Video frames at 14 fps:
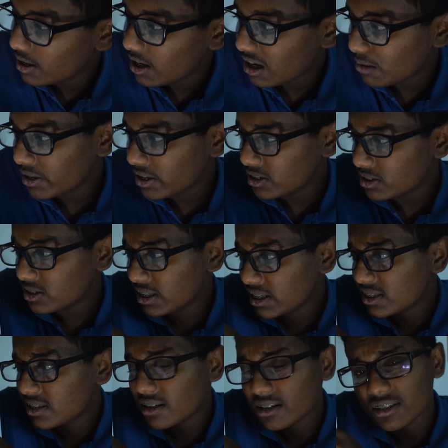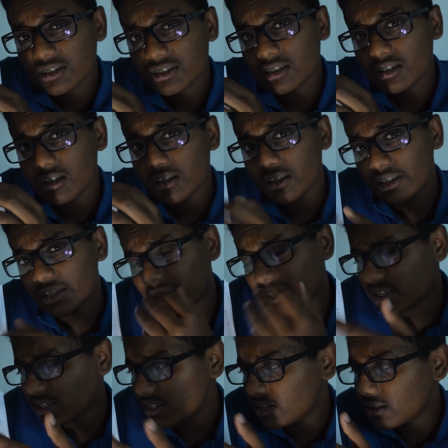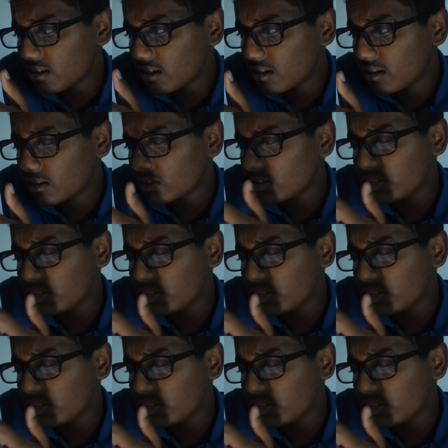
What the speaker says: I mean, since there are